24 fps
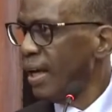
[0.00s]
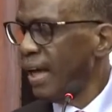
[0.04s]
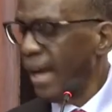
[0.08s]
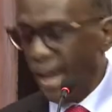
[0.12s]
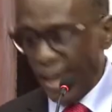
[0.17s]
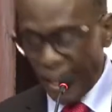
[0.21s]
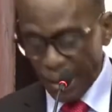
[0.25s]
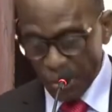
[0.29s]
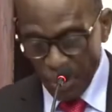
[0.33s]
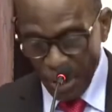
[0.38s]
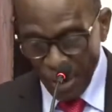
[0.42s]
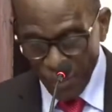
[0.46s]

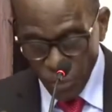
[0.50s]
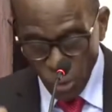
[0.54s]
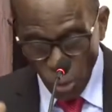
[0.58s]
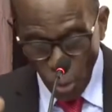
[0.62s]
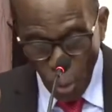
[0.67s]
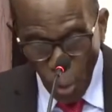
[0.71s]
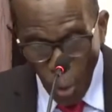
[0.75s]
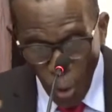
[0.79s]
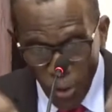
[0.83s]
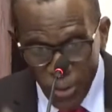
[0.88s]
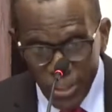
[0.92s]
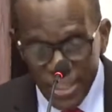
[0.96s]
And we have to
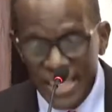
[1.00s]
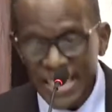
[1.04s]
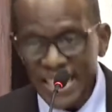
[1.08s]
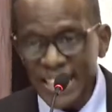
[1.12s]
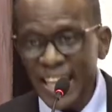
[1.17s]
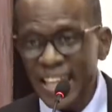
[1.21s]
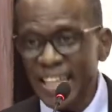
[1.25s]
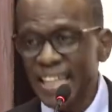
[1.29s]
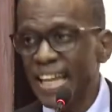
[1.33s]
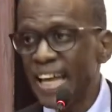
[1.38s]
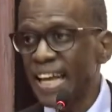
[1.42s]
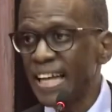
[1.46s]

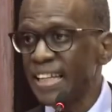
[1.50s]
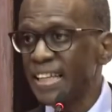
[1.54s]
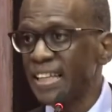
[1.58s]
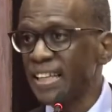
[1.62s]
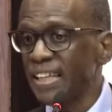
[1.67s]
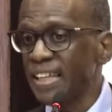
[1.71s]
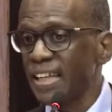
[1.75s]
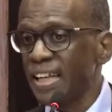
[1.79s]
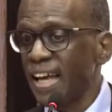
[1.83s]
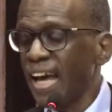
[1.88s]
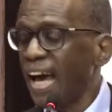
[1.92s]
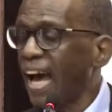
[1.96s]
understand that
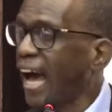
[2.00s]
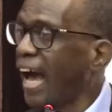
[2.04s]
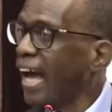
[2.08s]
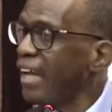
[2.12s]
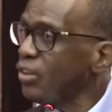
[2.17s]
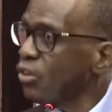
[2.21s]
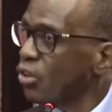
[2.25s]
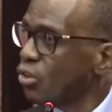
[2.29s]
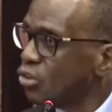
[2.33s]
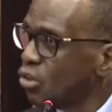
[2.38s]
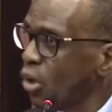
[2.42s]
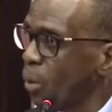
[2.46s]

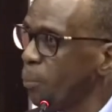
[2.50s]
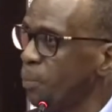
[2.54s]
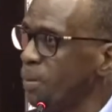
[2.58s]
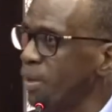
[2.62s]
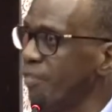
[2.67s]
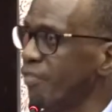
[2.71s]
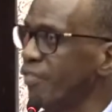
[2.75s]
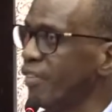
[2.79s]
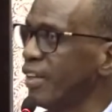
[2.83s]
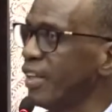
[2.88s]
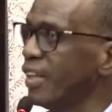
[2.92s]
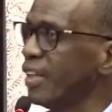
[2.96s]
and stop
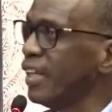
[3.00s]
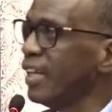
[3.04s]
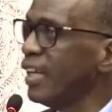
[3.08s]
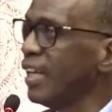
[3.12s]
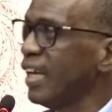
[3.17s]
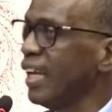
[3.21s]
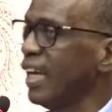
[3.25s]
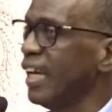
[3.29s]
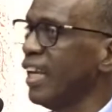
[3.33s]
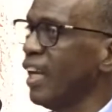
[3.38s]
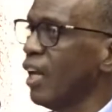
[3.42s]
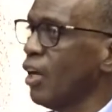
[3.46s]
living
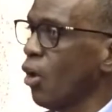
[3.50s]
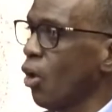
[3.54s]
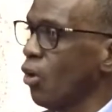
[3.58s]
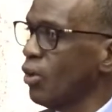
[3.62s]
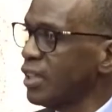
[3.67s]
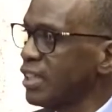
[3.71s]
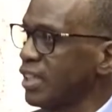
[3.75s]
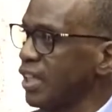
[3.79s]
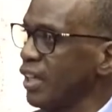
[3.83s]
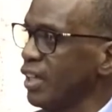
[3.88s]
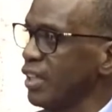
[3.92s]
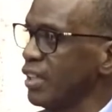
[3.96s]
in an
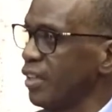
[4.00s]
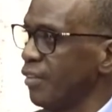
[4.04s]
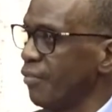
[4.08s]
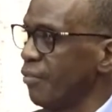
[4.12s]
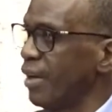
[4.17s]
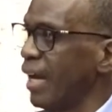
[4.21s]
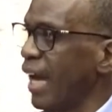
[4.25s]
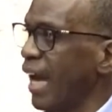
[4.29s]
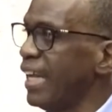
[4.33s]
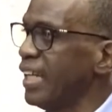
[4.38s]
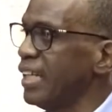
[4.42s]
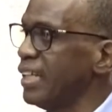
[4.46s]
alternative
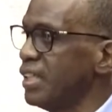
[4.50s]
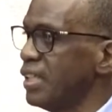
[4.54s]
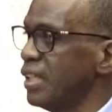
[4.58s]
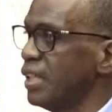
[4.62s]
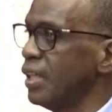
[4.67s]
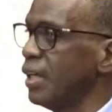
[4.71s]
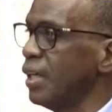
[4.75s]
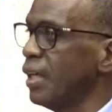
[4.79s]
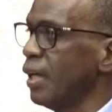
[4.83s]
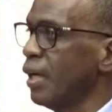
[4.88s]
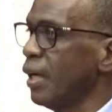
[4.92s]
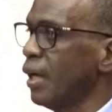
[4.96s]
reality.
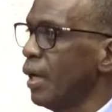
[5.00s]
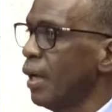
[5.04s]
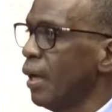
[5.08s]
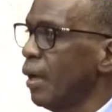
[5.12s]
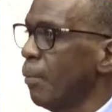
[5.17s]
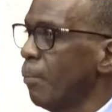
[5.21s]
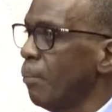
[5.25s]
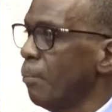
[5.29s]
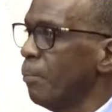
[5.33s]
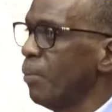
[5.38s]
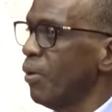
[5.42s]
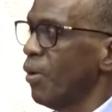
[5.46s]

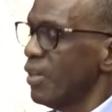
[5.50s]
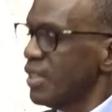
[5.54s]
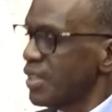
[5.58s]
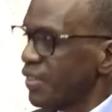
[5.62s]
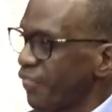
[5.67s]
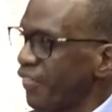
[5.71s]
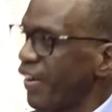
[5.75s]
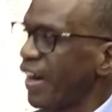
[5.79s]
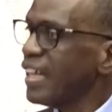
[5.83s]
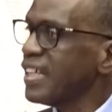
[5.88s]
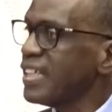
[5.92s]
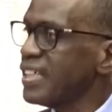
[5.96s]
Because
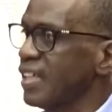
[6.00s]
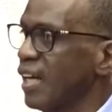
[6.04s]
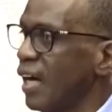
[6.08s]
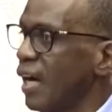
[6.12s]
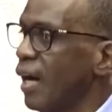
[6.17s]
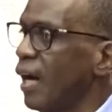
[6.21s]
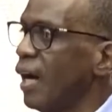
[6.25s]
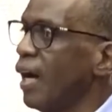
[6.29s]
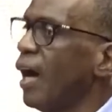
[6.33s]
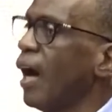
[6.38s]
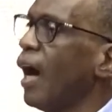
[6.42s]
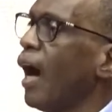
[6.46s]
facts
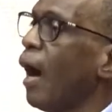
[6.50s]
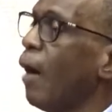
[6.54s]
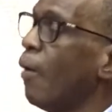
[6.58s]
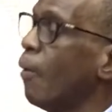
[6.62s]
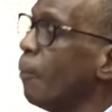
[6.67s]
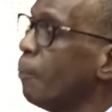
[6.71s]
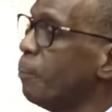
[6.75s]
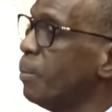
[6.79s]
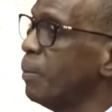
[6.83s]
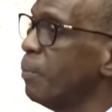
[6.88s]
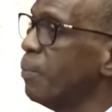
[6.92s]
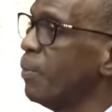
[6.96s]
are, our
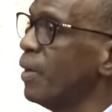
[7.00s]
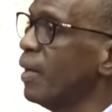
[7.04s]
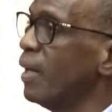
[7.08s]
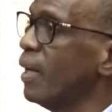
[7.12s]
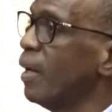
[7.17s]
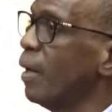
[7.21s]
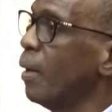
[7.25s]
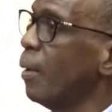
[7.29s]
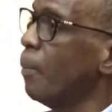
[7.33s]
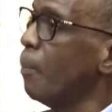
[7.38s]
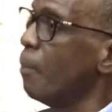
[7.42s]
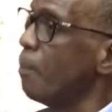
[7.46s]
people,
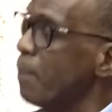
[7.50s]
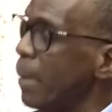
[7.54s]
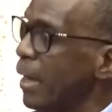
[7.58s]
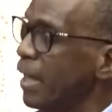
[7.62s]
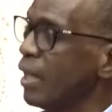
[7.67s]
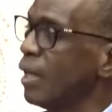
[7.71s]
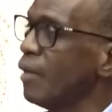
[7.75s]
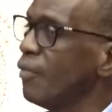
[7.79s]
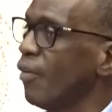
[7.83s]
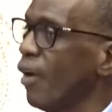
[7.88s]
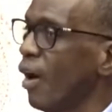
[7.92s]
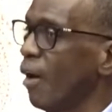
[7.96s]

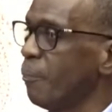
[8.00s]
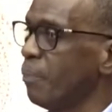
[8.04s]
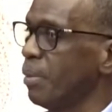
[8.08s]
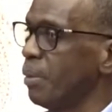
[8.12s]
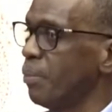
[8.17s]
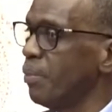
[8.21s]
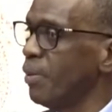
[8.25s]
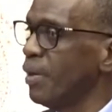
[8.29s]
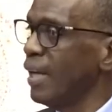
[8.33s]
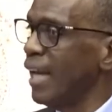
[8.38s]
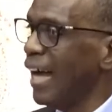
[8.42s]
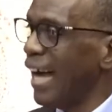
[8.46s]
many of our
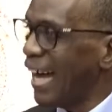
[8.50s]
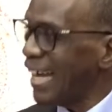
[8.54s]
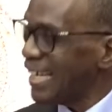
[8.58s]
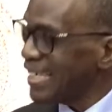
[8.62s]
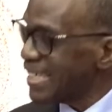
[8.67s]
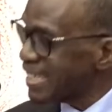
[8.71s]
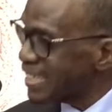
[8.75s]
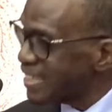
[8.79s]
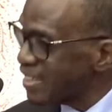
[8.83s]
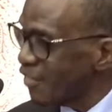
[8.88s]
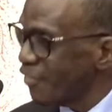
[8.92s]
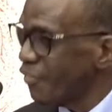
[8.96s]
people are
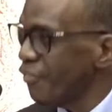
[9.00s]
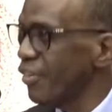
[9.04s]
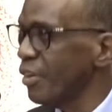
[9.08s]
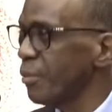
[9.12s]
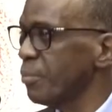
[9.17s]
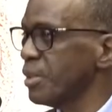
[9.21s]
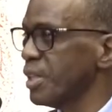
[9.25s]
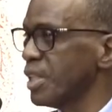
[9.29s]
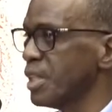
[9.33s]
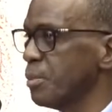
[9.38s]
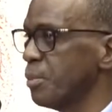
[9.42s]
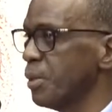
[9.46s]
suffering,
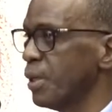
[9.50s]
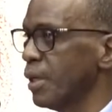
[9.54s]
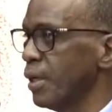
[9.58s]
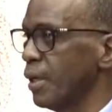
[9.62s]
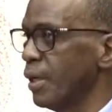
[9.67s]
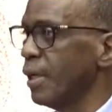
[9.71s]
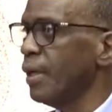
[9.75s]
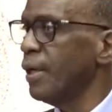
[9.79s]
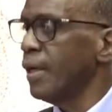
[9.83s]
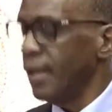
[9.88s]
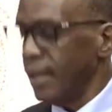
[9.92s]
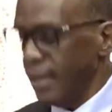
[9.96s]
Mr. Speaker.
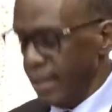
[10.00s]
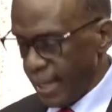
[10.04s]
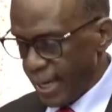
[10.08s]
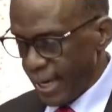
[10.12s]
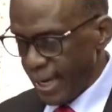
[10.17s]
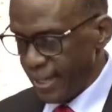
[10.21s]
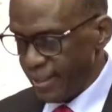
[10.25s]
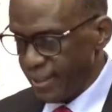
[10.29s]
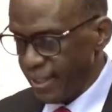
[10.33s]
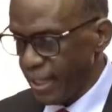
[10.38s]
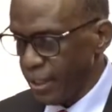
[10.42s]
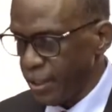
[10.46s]

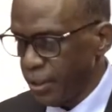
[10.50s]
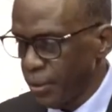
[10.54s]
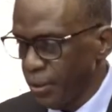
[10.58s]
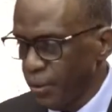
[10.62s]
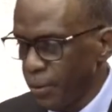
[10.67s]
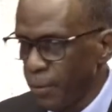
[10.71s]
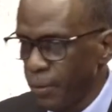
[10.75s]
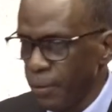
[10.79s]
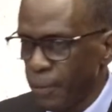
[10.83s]
I thank you.